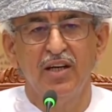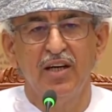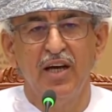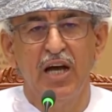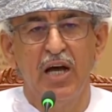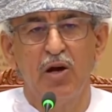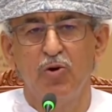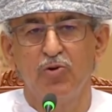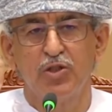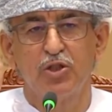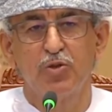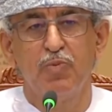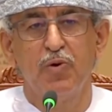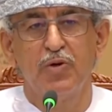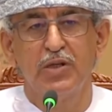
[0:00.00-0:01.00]
and close its
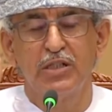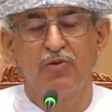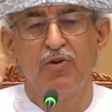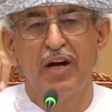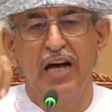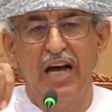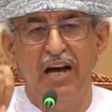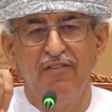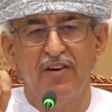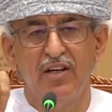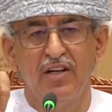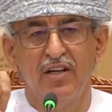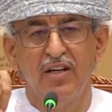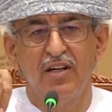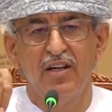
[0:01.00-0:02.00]
borders forever.
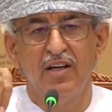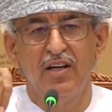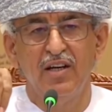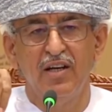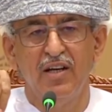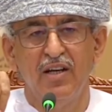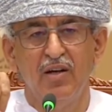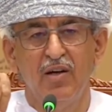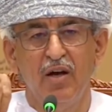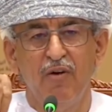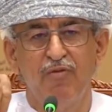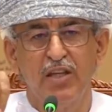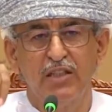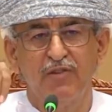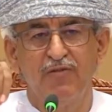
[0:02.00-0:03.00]

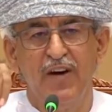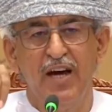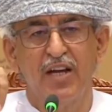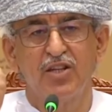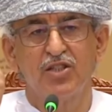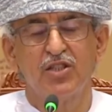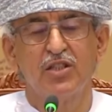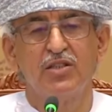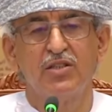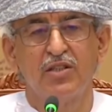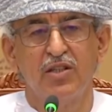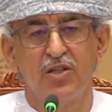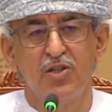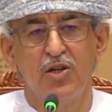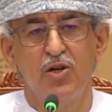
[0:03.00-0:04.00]
If this virus
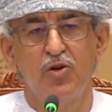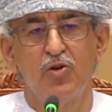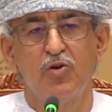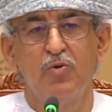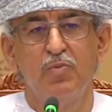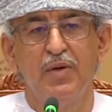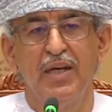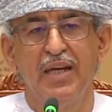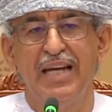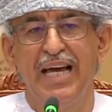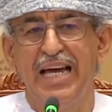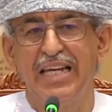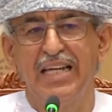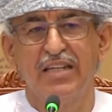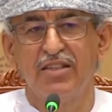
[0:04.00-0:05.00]
continued to be in
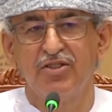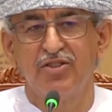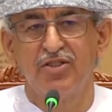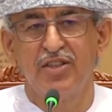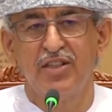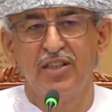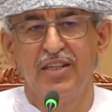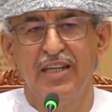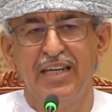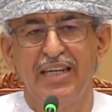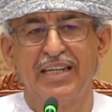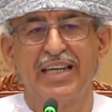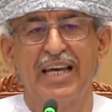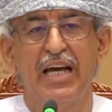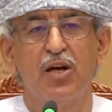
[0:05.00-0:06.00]
any country,
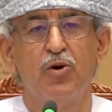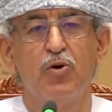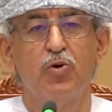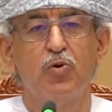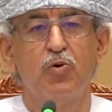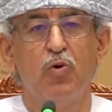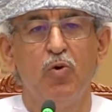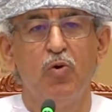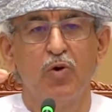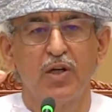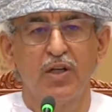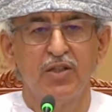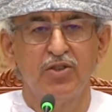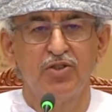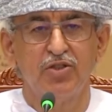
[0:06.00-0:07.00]
it can go to all
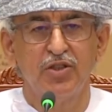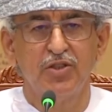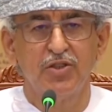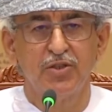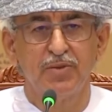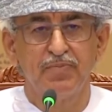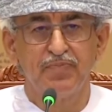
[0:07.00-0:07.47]
countries.